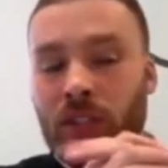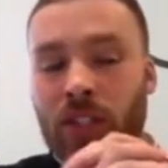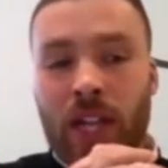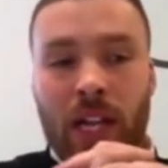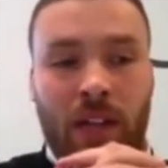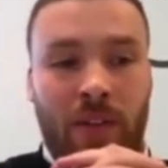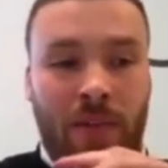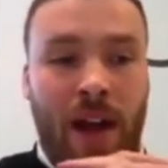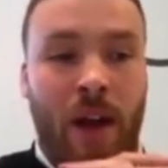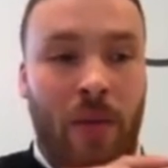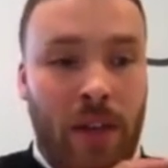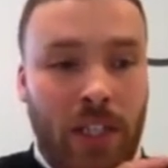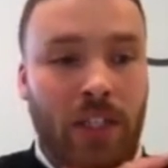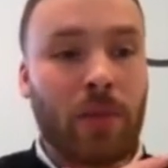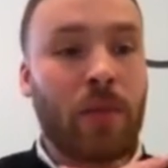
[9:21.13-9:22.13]
understanding of how
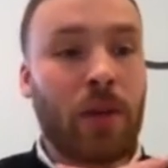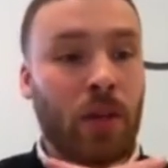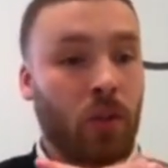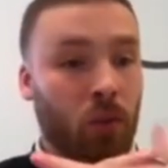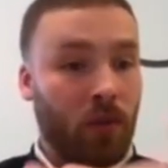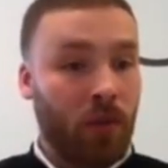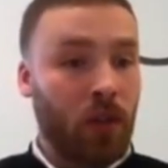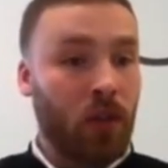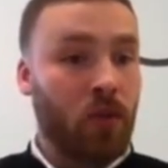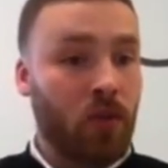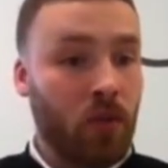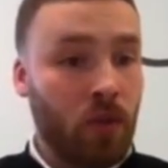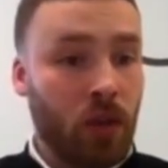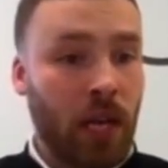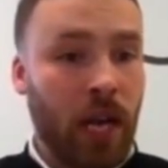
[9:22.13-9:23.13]
this can be used within
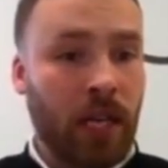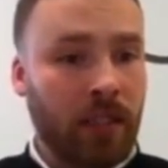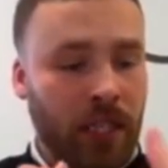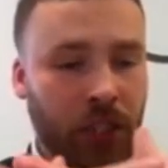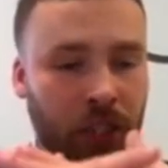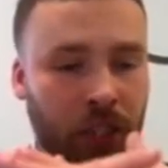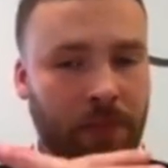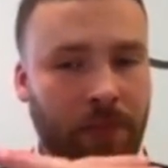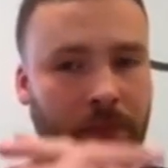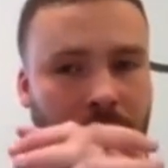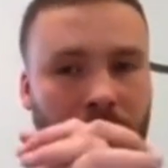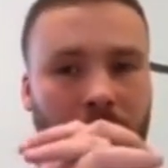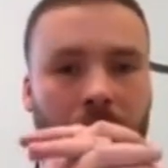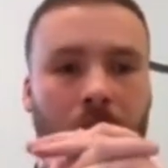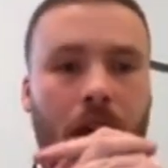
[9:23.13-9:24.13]
your organization,
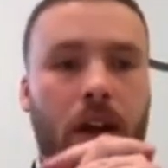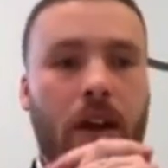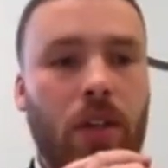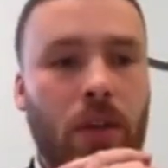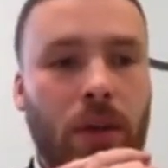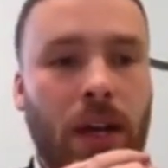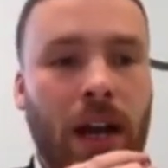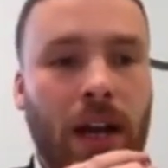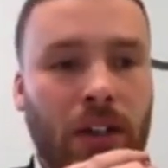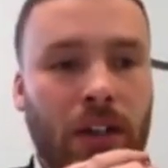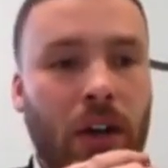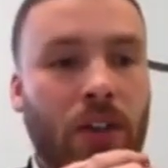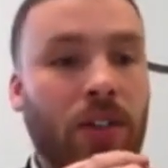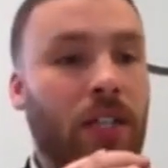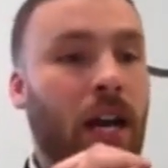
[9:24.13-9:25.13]
you can
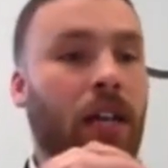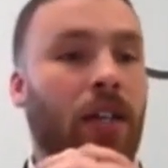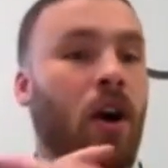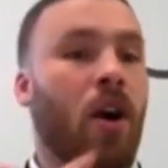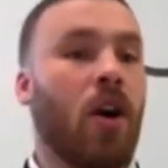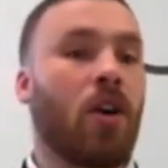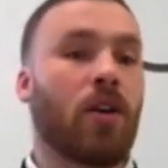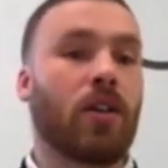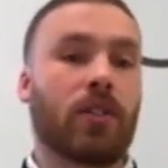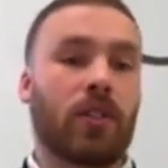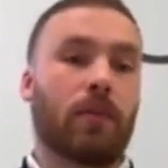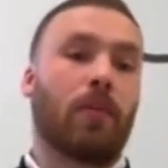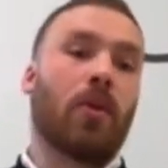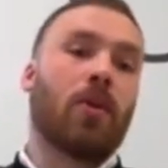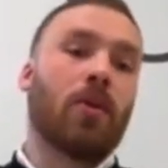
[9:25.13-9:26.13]
contact our
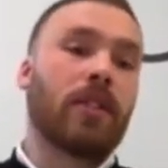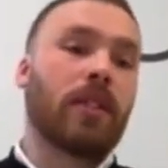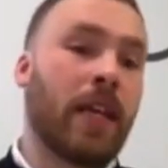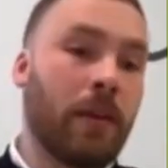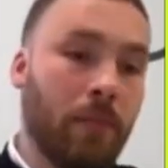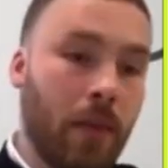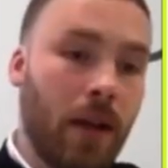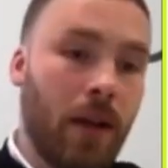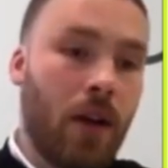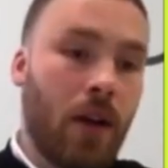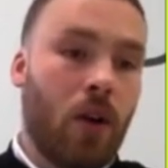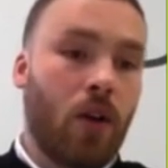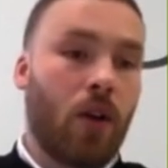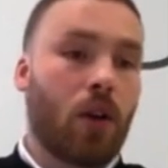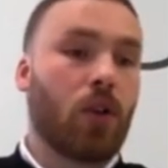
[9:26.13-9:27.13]
support team
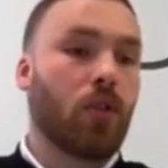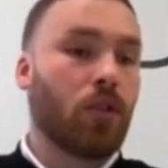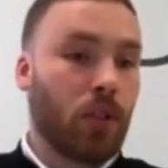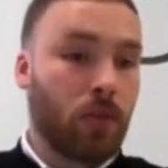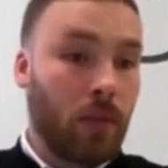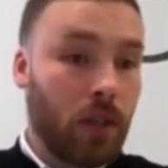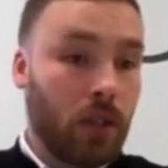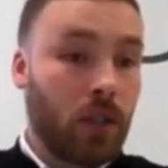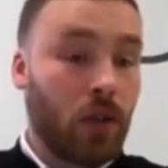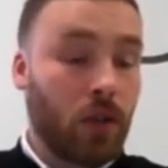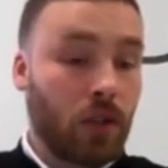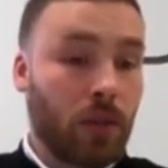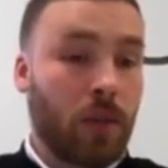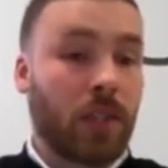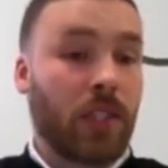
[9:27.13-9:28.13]
or our
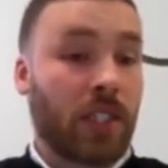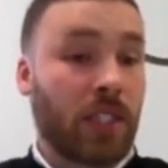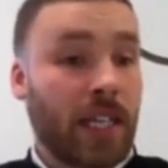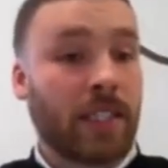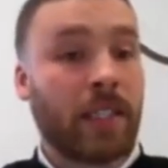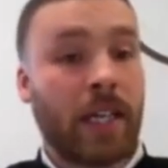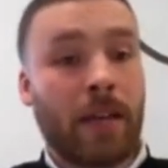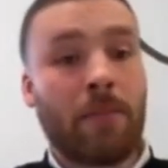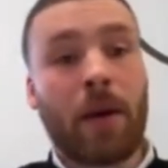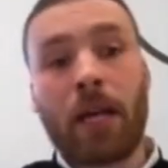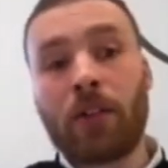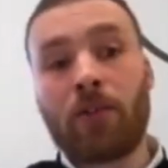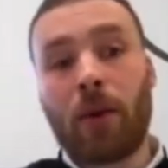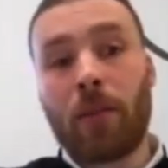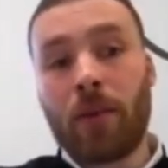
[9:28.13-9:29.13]
customer success team
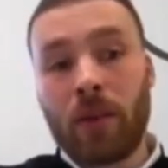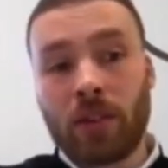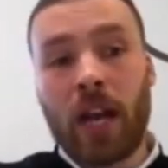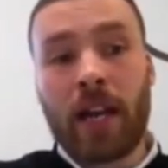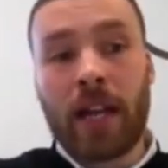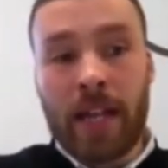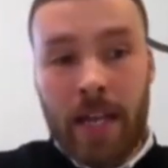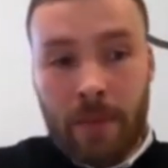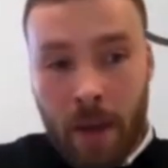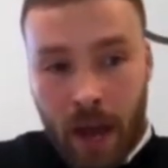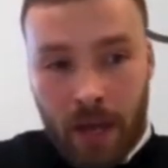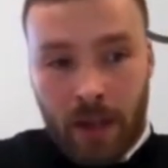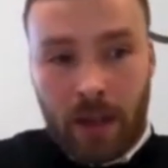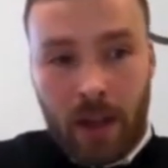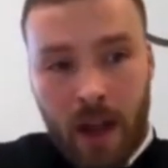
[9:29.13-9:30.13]
by dropping us an
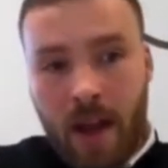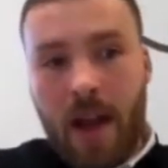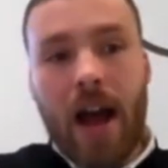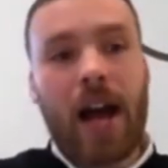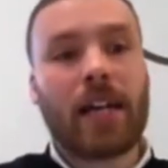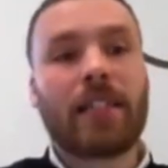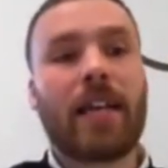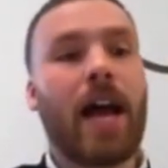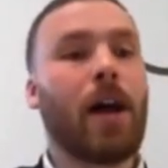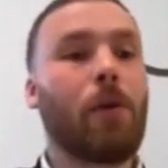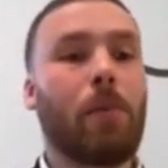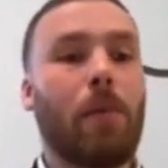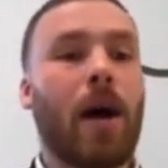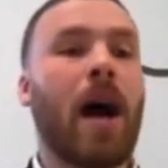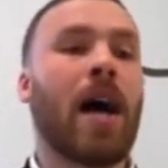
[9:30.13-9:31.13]
email at
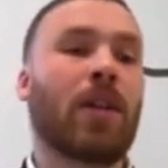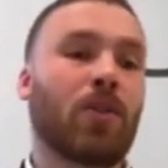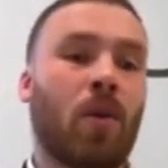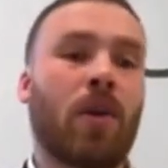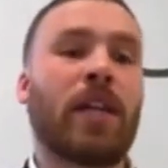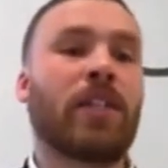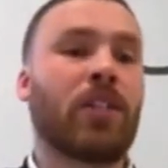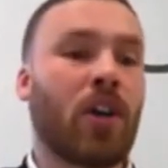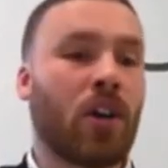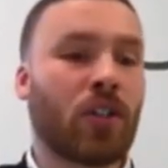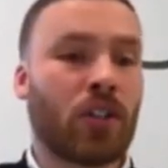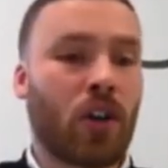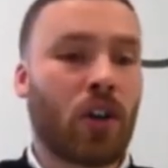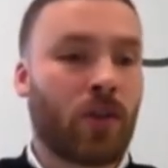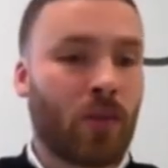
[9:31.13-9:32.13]

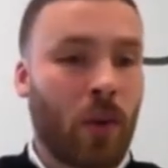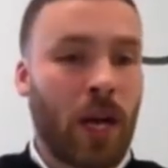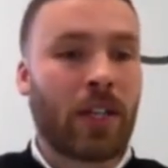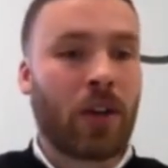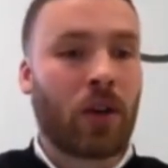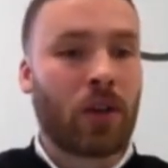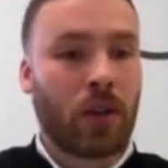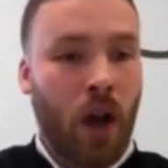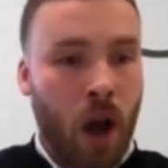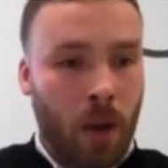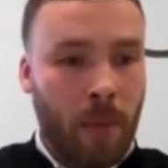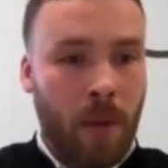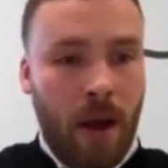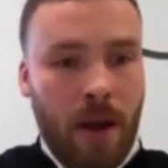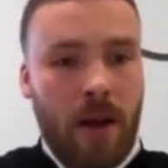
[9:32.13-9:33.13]

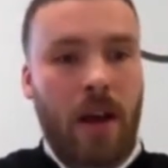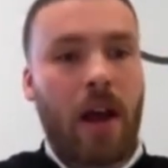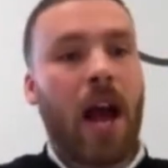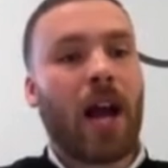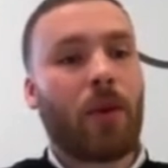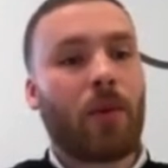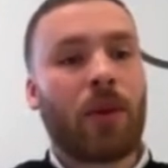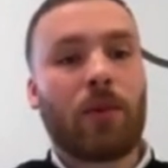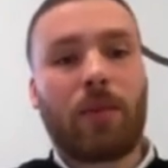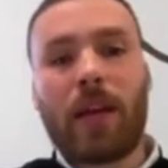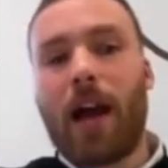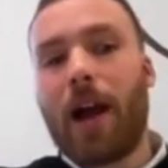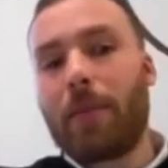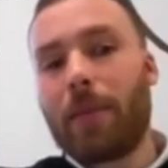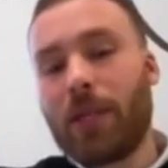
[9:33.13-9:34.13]
help@onehrsoftware.com, and we'd be
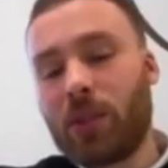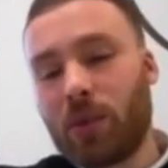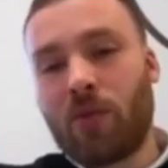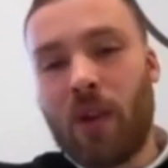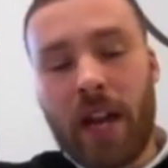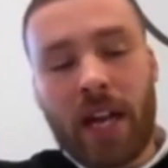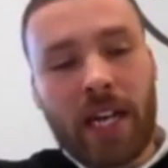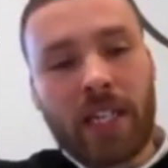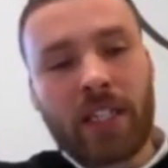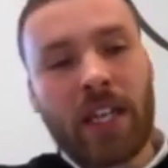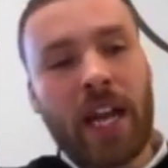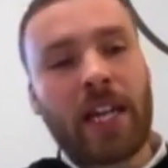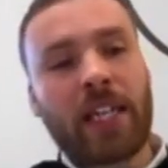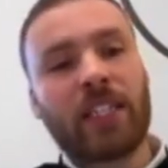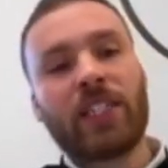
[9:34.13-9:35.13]
happy to arrange a